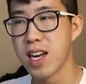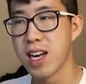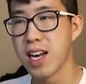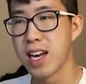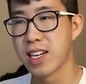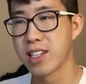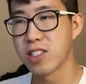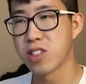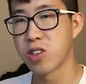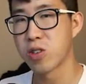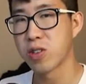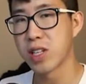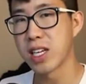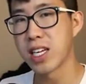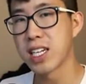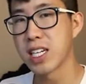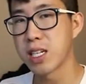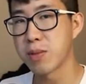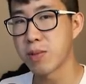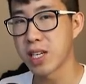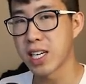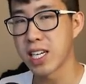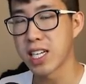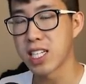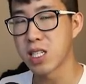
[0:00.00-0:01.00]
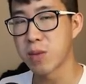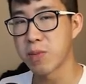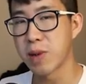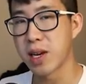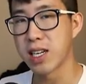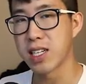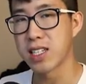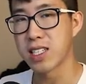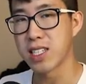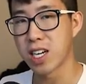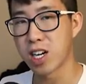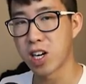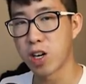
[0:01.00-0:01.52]
and so they need to be
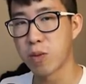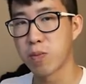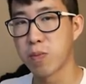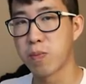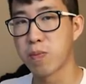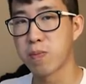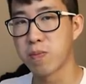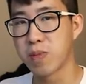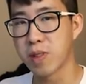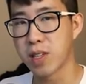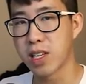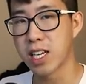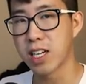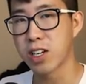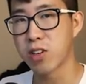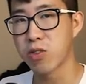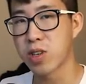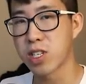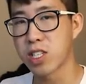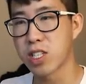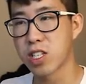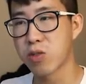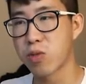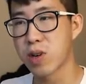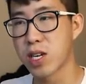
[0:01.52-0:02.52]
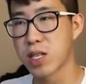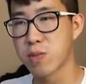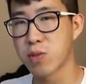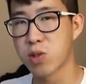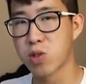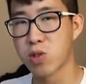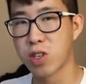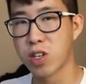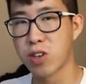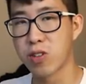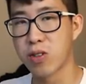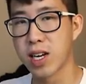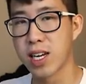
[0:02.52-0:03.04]
intubated to help increase their
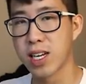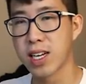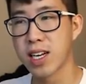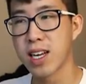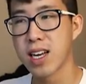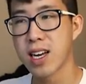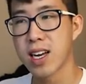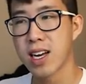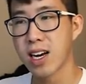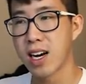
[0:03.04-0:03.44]
respiratory rate.